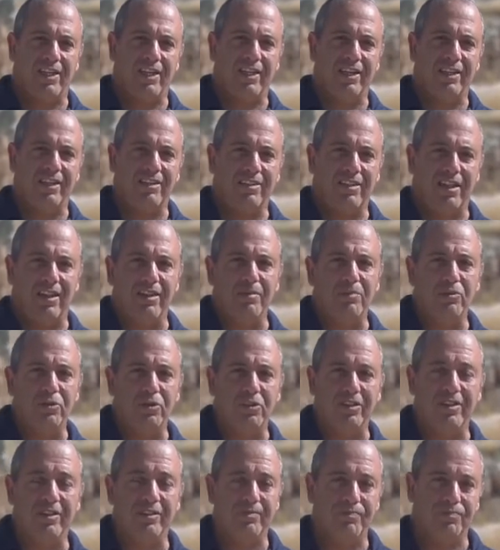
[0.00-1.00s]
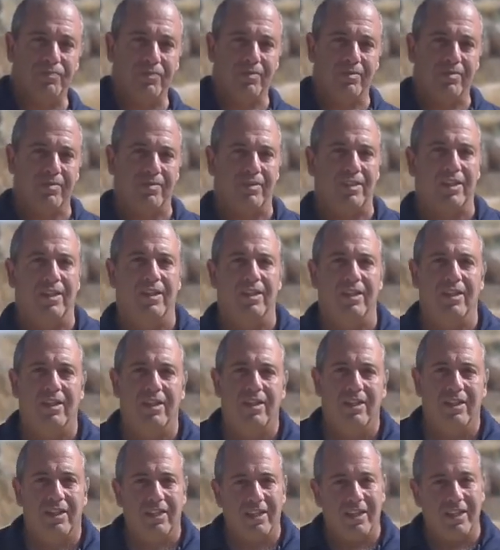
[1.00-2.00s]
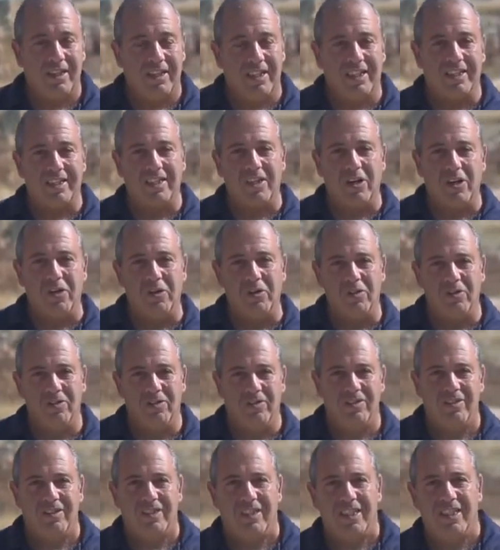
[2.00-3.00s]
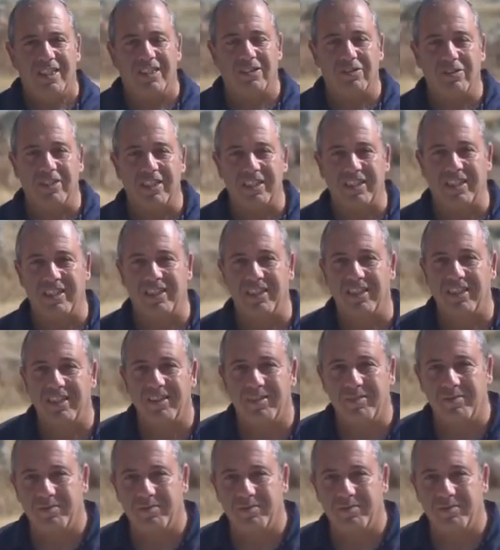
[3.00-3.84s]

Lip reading: and Talmud. Let's go into the city.